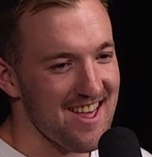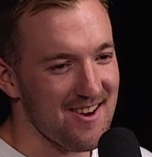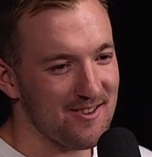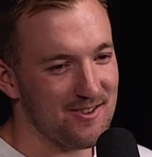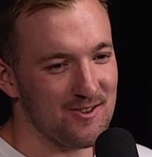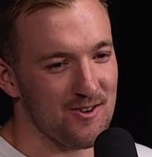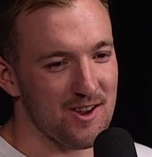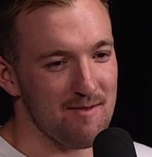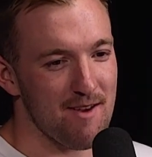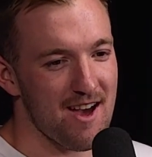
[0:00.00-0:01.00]
They were
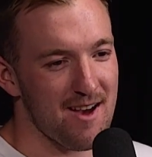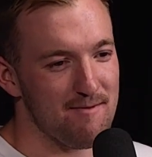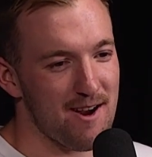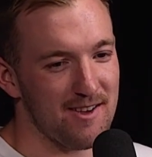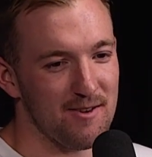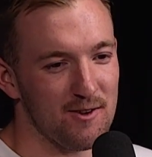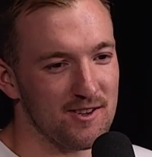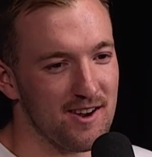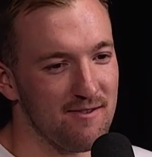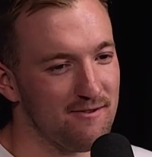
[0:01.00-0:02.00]
talking about, apparently it
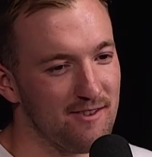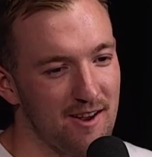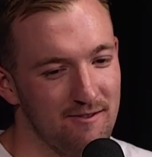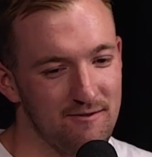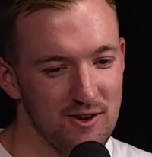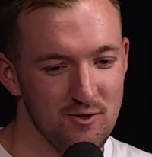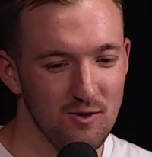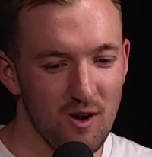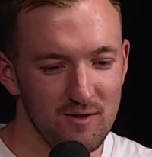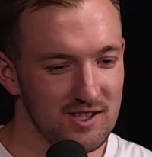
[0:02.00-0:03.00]
wasn't an official
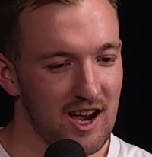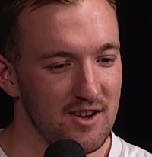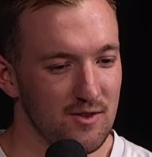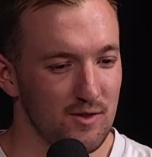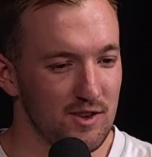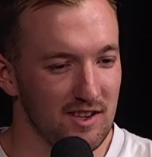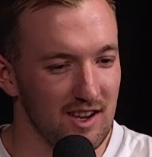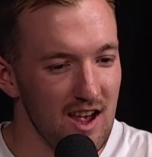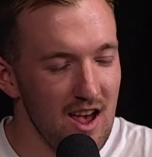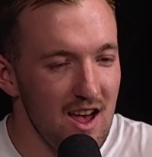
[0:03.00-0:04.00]
conversation. It was just
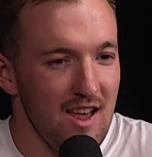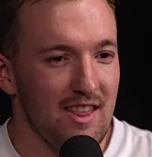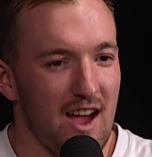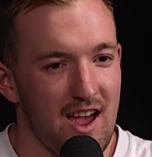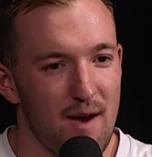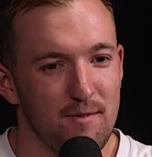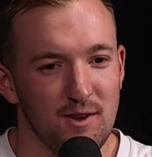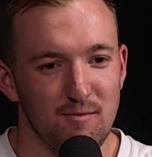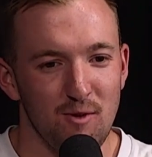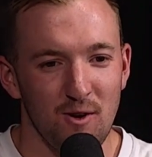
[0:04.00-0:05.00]
they happened
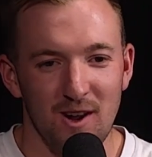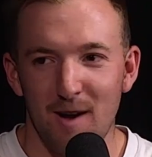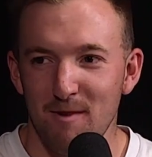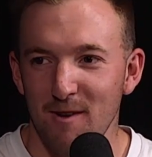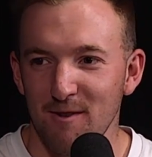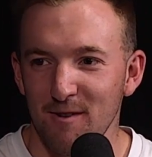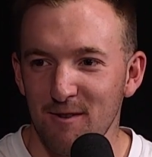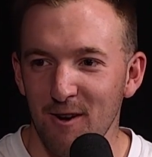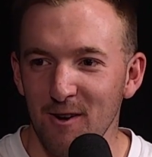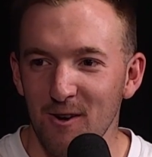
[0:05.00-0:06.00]
to brought it up over a
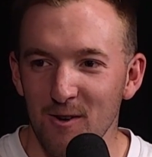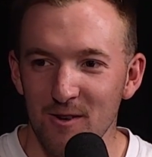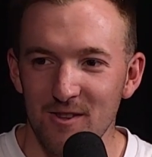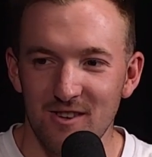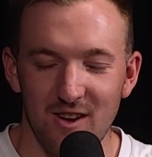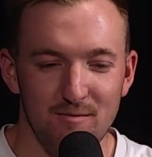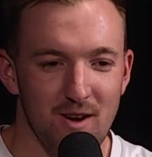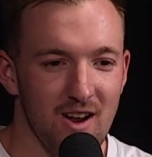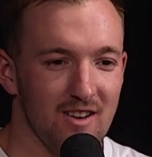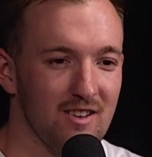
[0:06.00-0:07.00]
phone call with Jeff
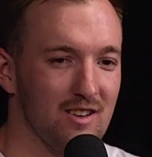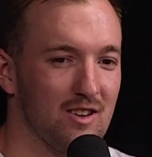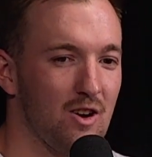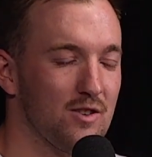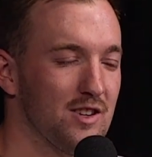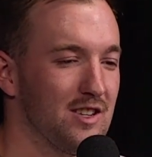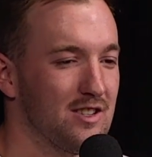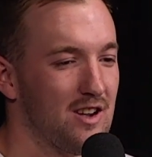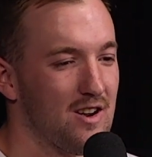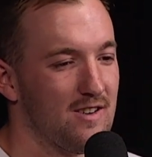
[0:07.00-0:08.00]
Brown and Koshy.
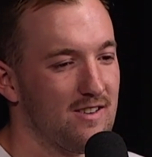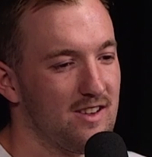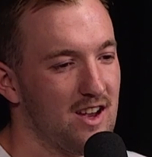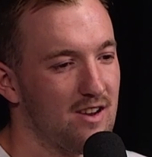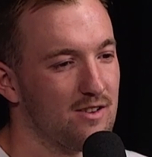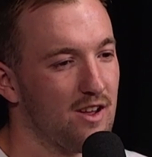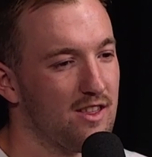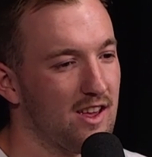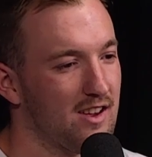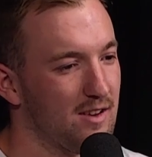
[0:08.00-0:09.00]
So, yeah, I
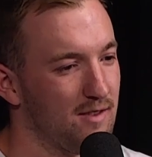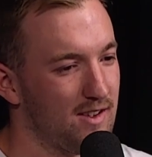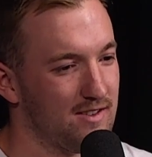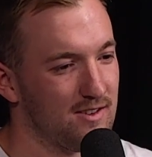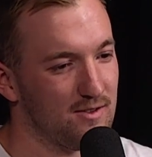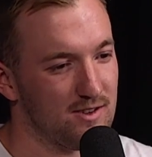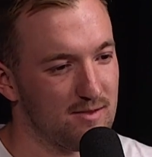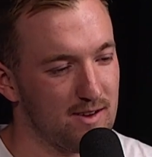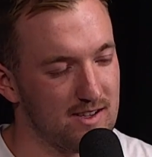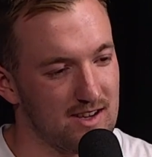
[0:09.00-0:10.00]
think, as you were just
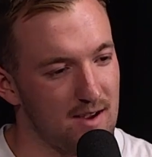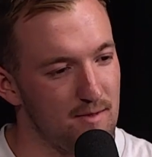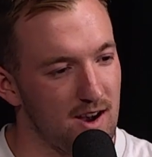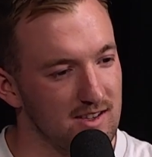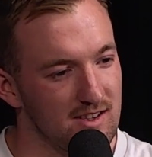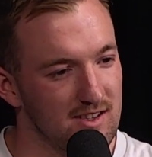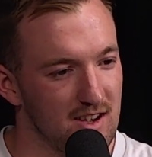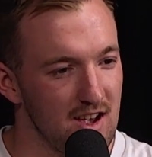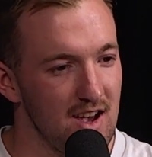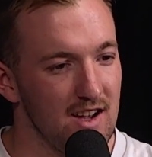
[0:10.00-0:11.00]
about to say, Marcus,
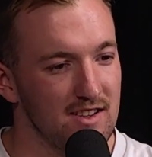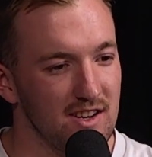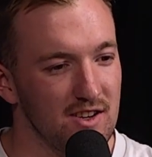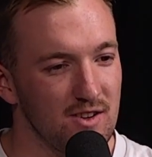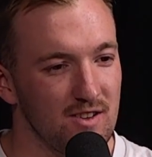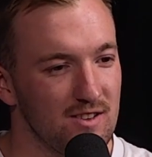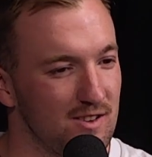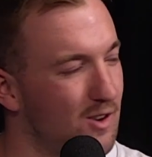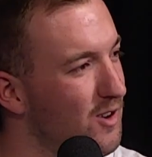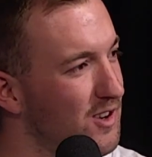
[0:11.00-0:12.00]
it's an issue. It's
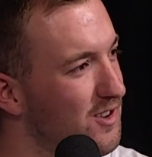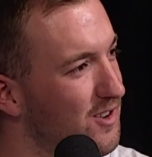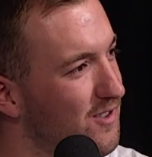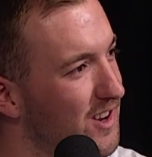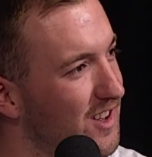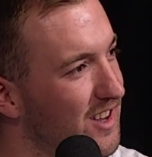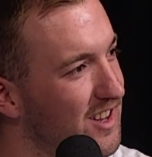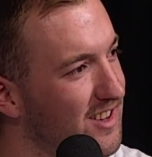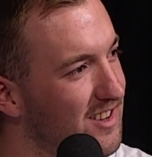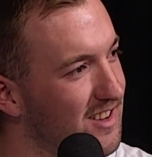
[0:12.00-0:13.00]
a non-issue, really.
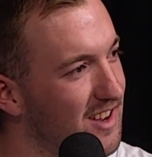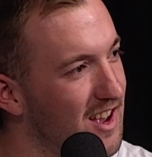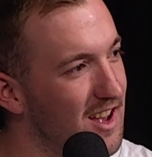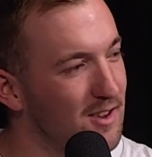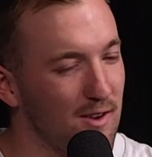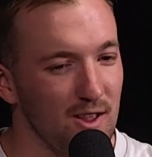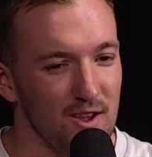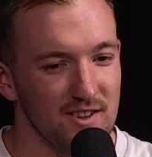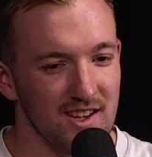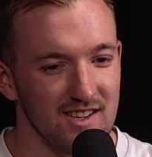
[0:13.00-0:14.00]
It's one of
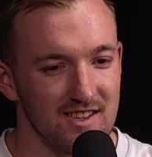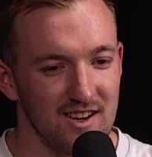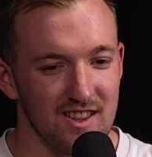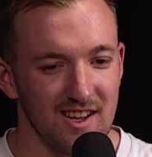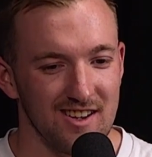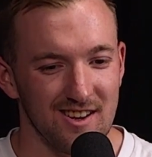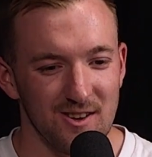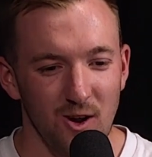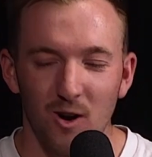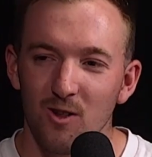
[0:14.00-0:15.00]
those things that I think
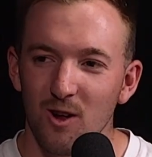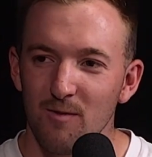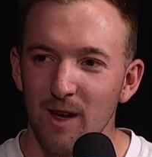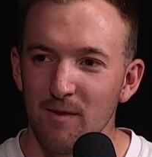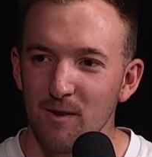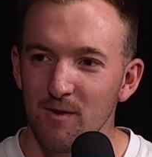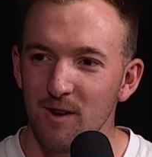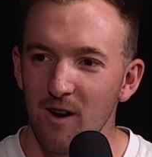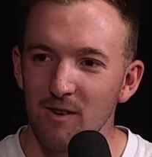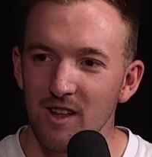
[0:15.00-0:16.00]
not a lot of people
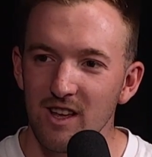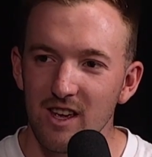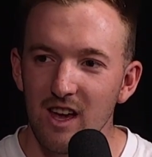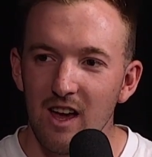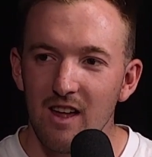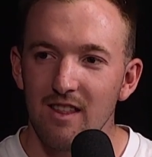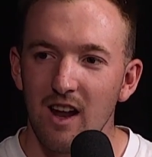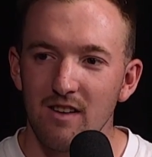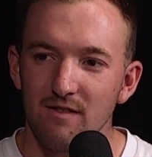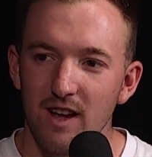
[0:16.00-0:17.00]
are really
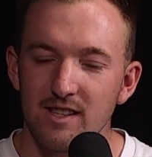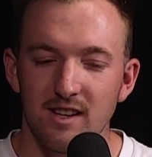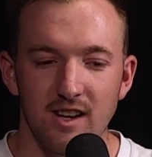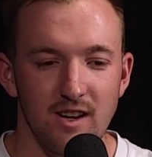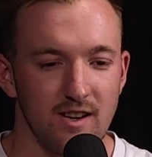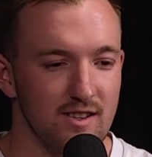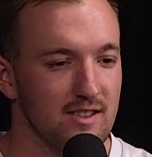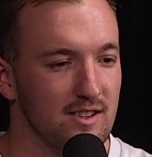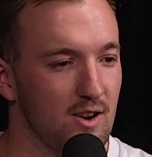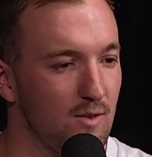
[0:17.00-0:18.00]
that invested in, and
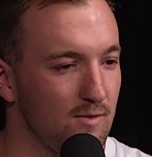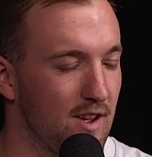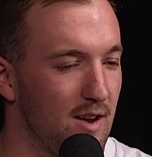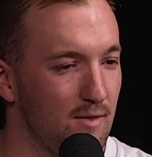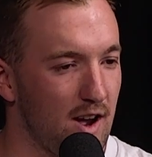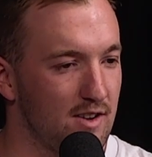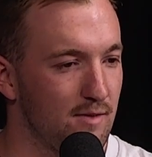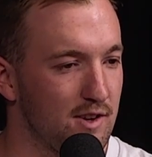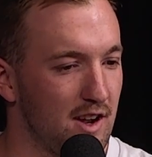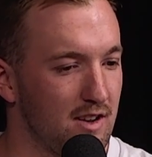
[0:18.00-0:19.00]
it's got, way too
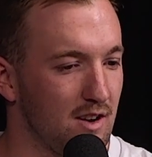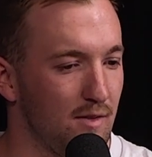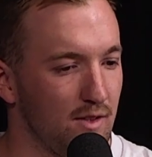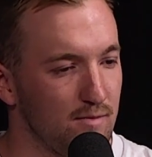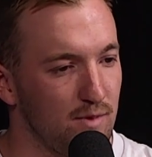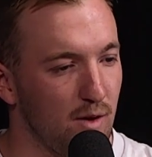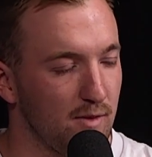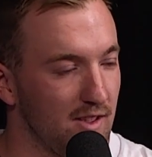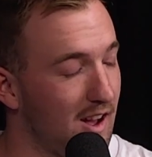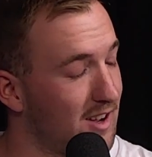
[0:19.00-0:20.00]
much airtime over probably
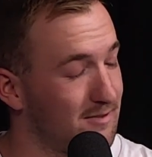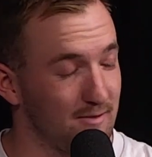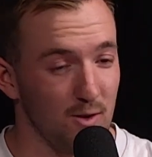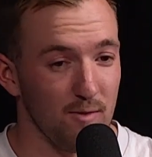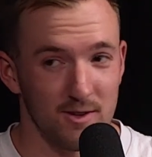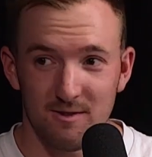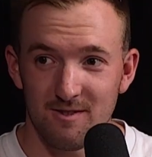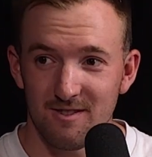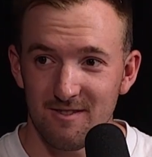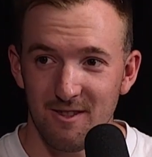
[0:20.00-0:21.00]
the last almost
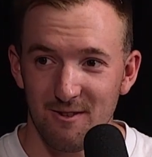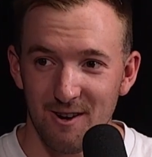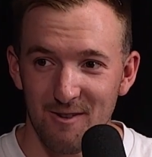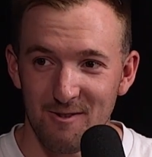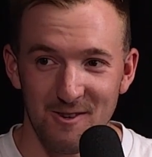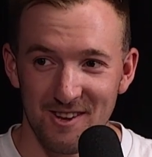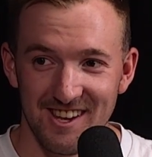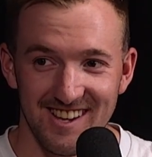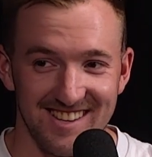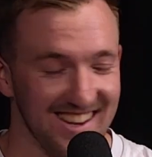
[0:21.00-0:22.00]
3 or 4
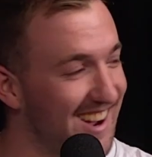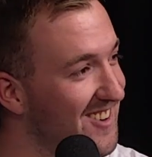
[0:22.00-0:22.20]
years now. A